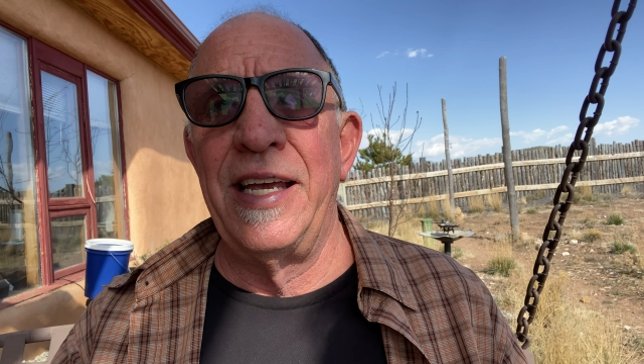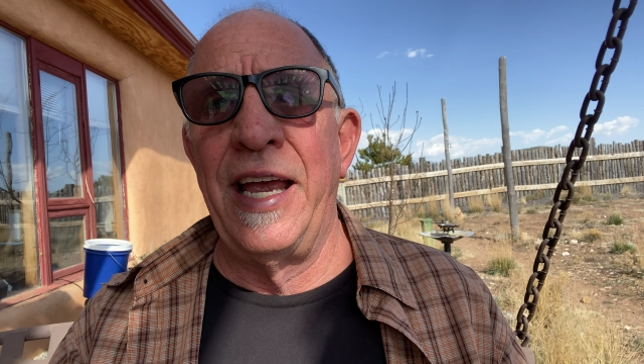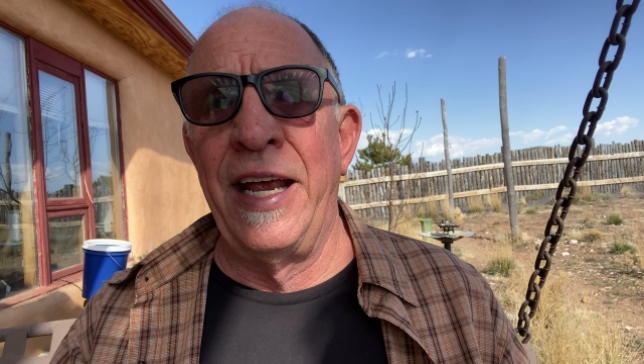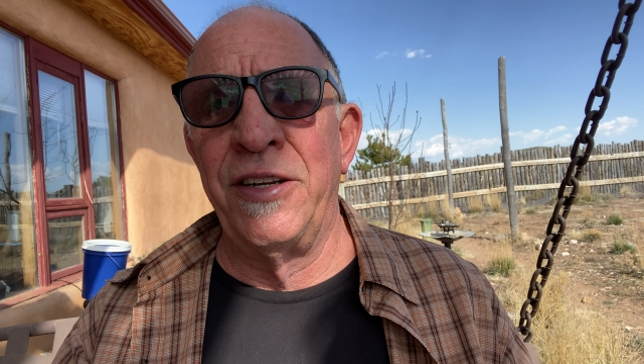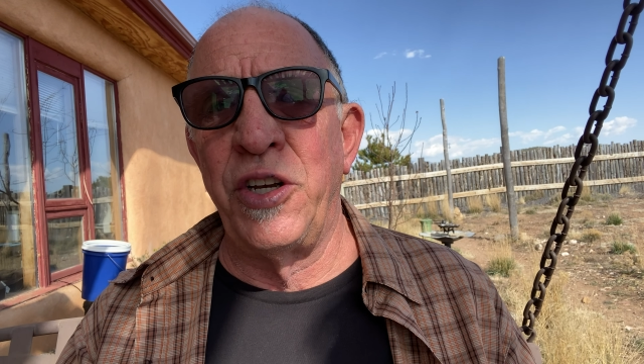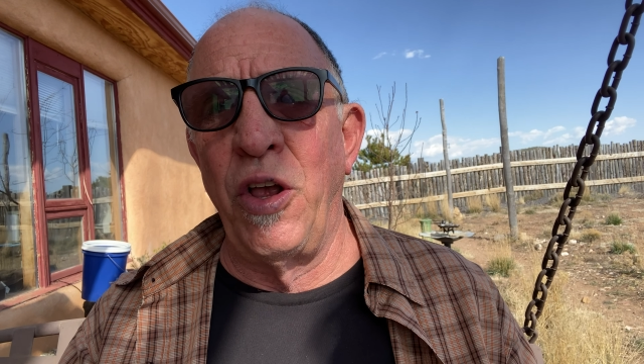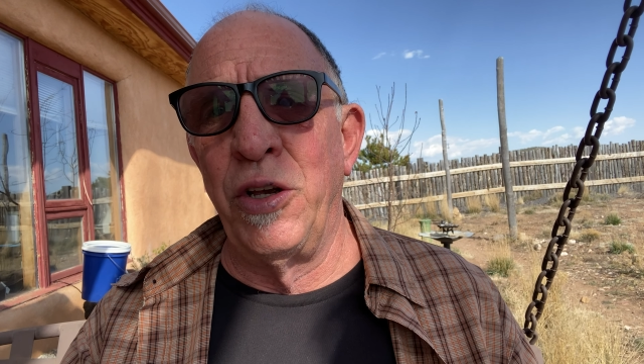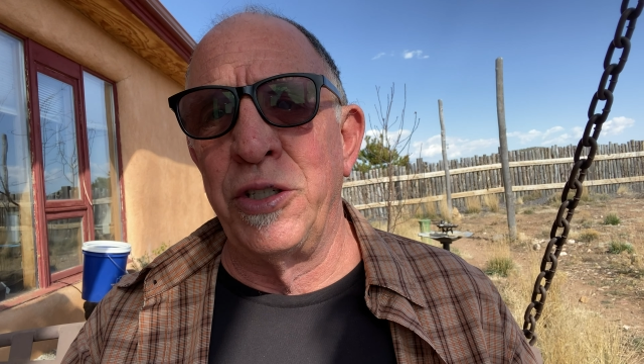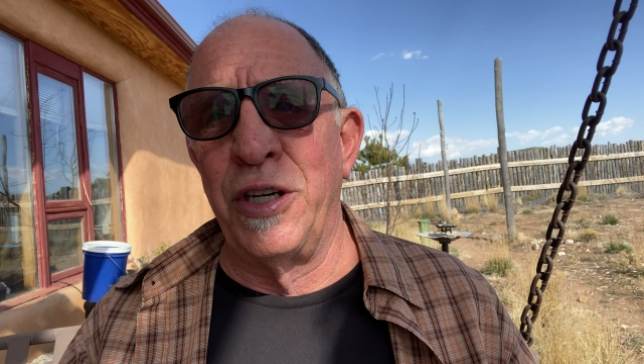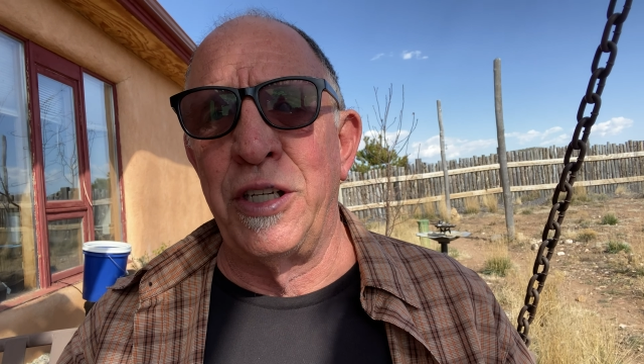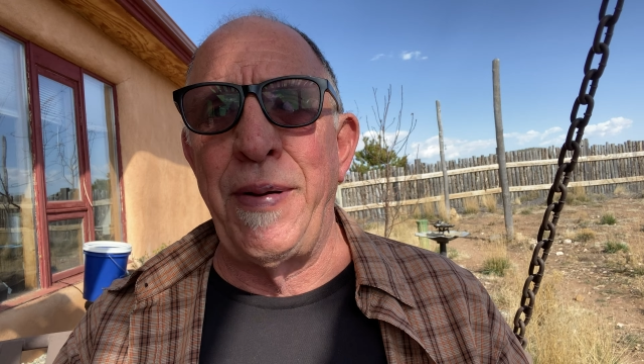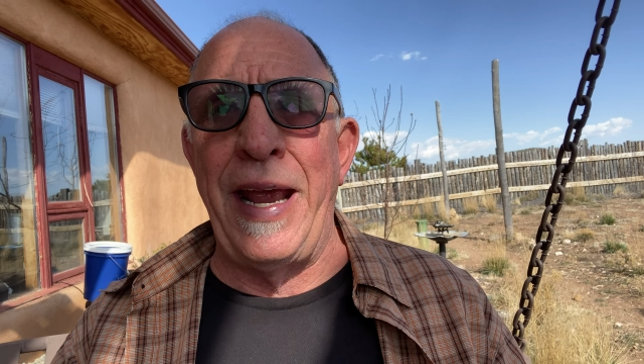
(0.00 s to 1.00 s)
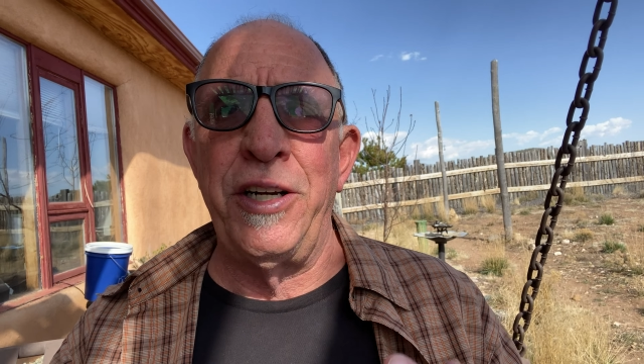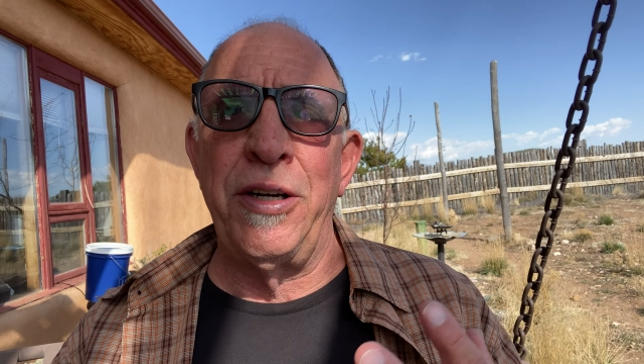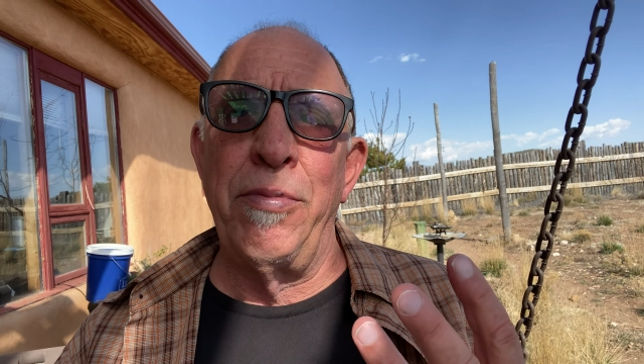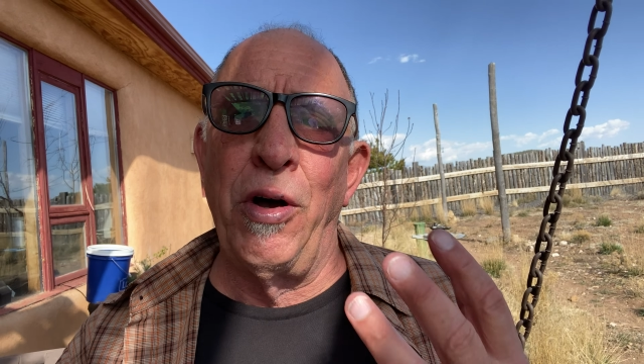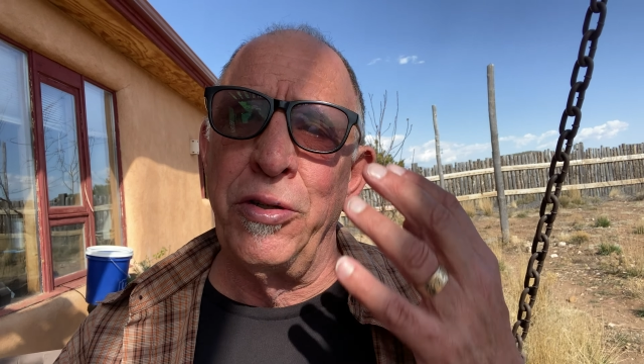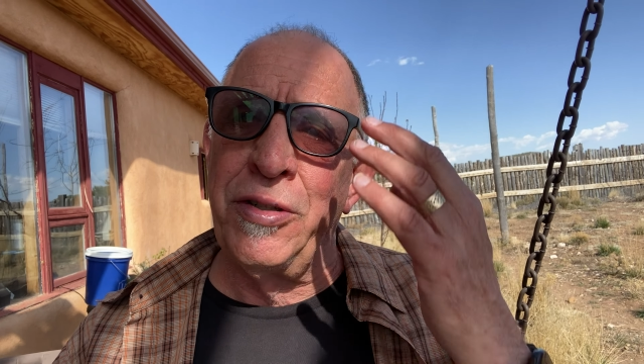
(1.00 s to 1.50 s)
and so those expansion
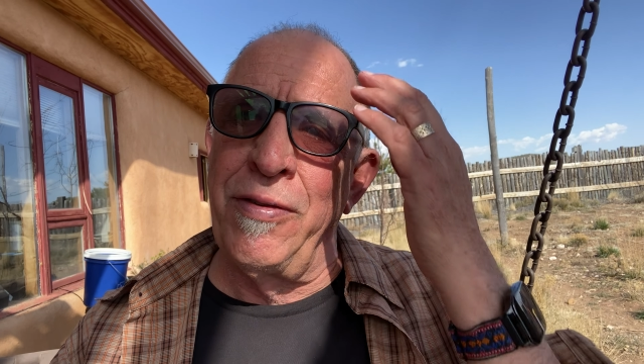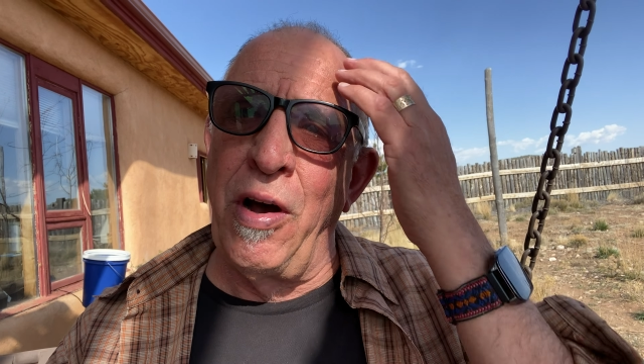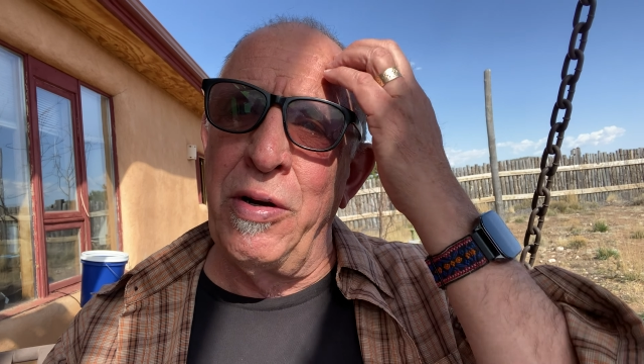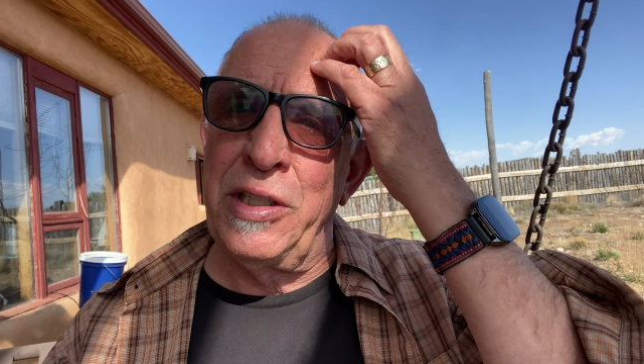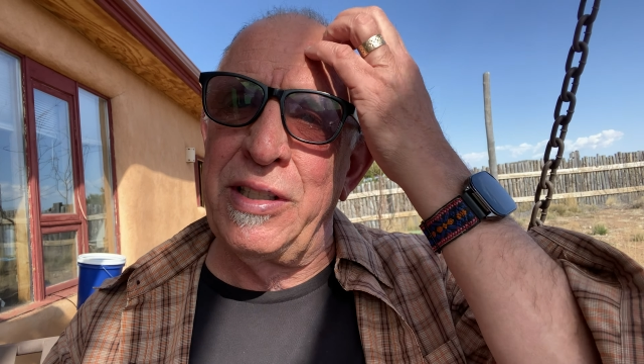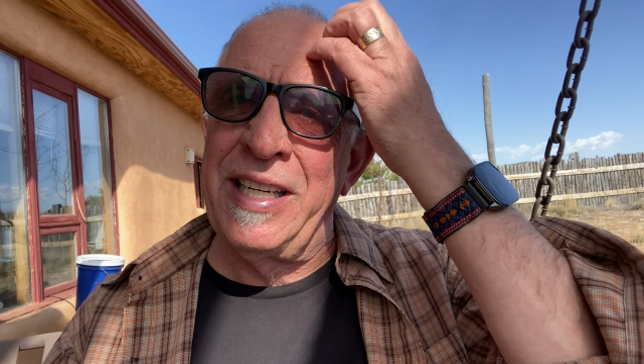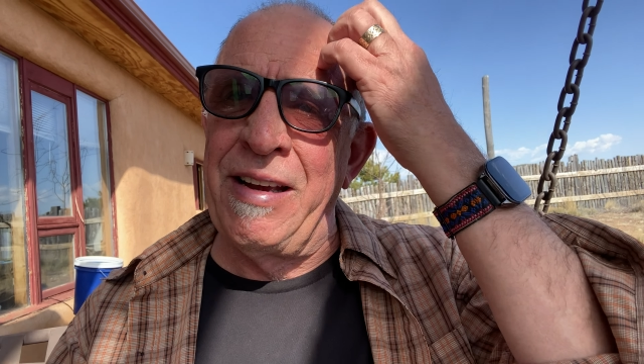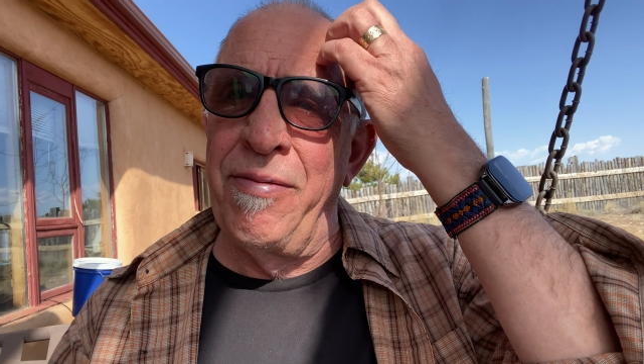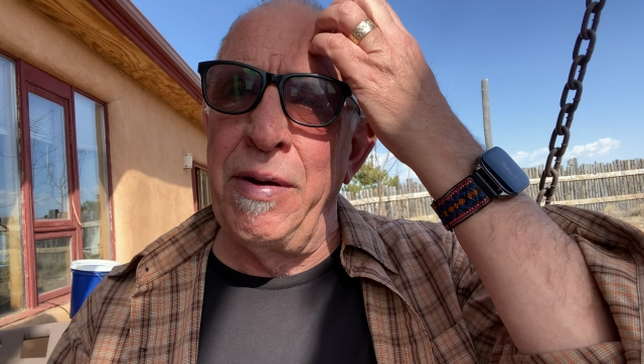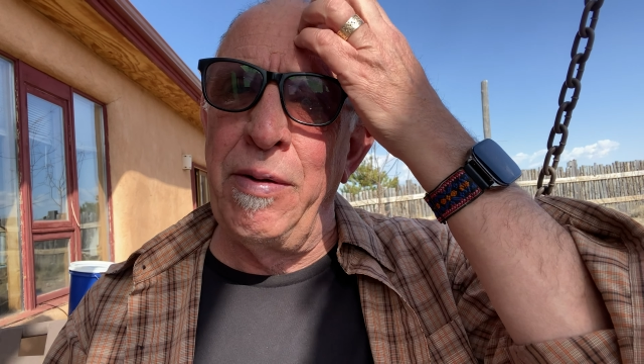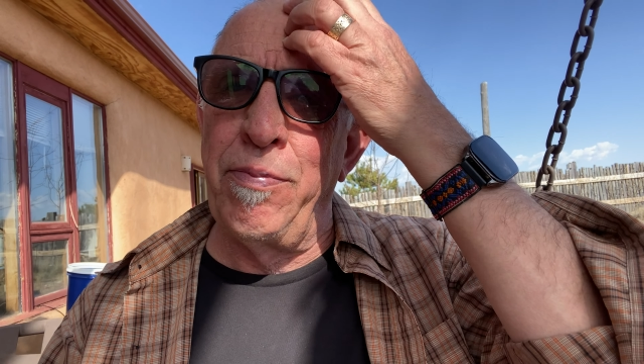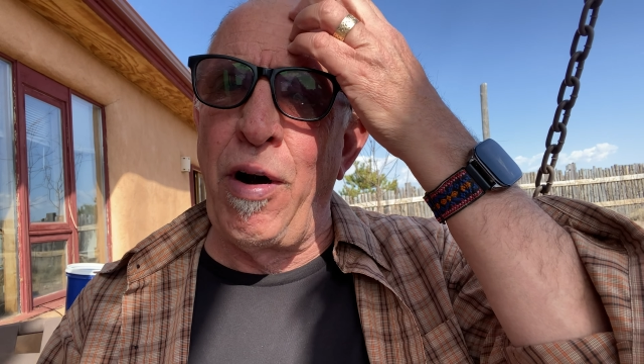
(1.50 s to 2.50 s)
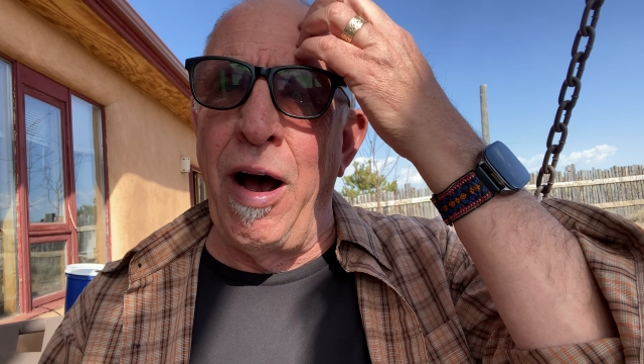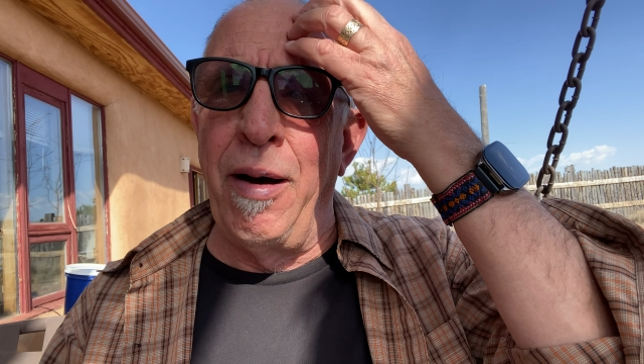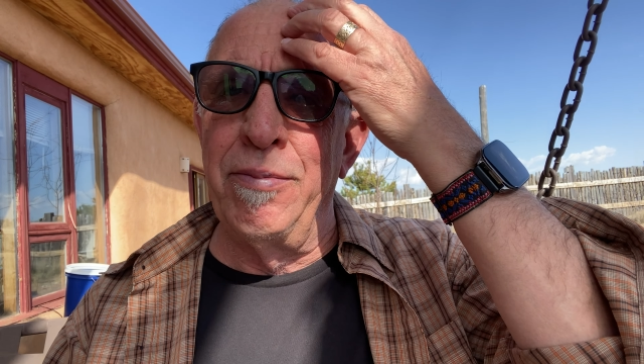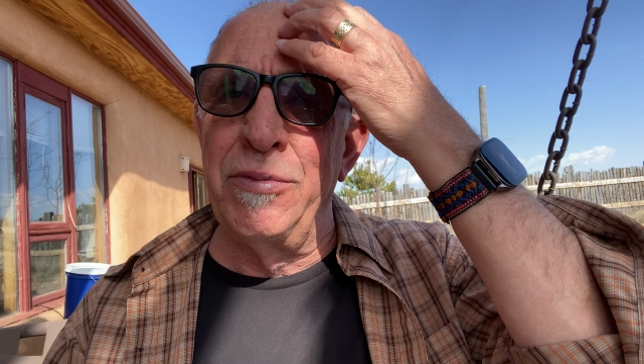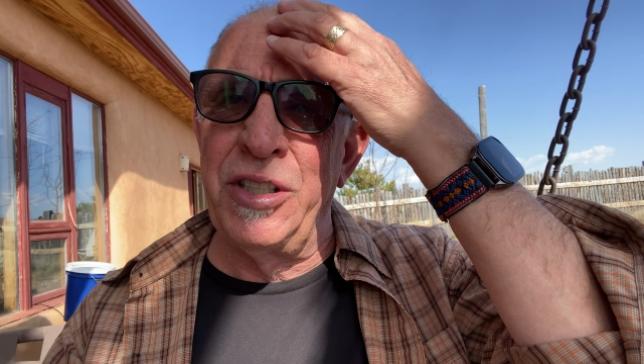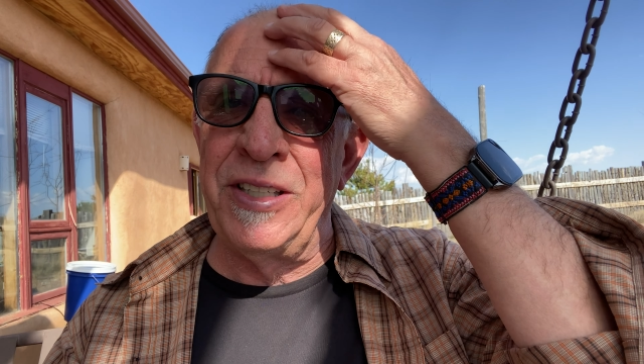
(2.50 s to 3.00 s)
bolts have always given me
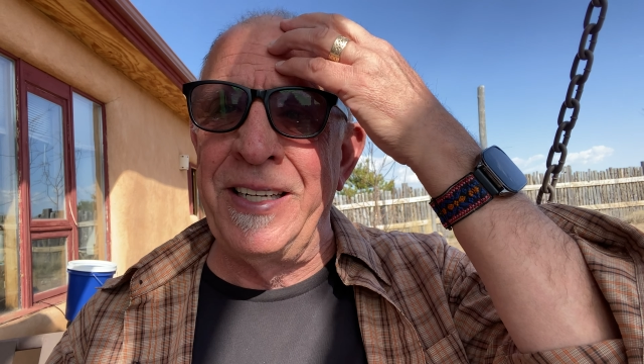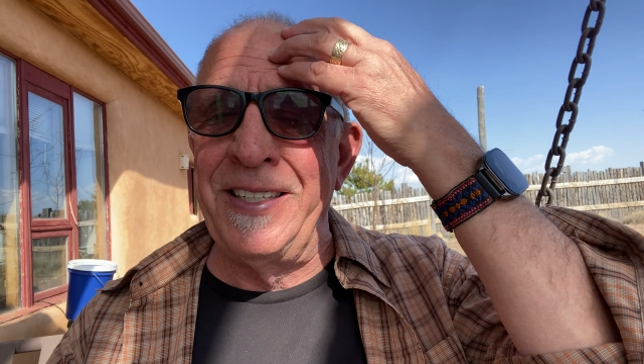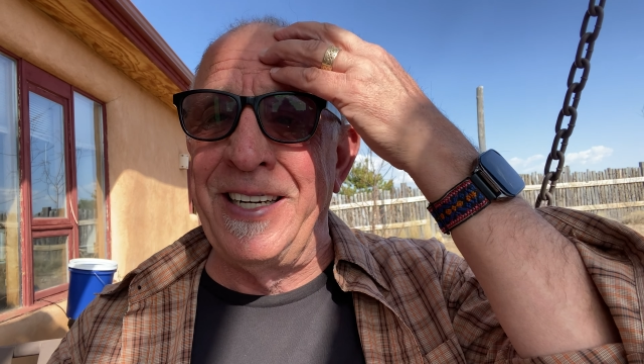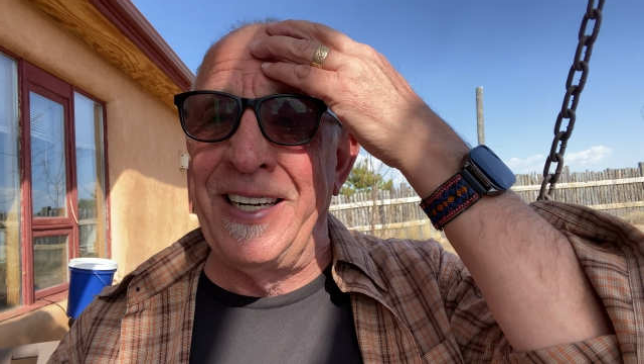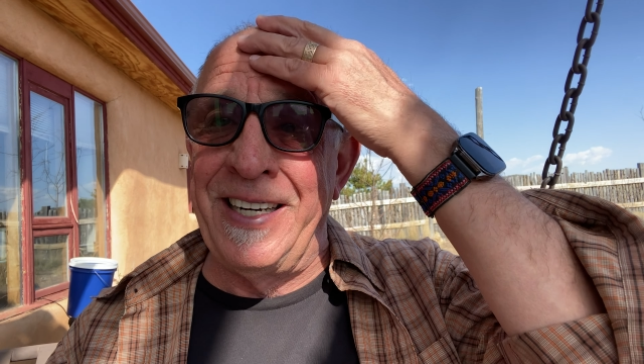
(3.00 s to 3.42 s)
problems, and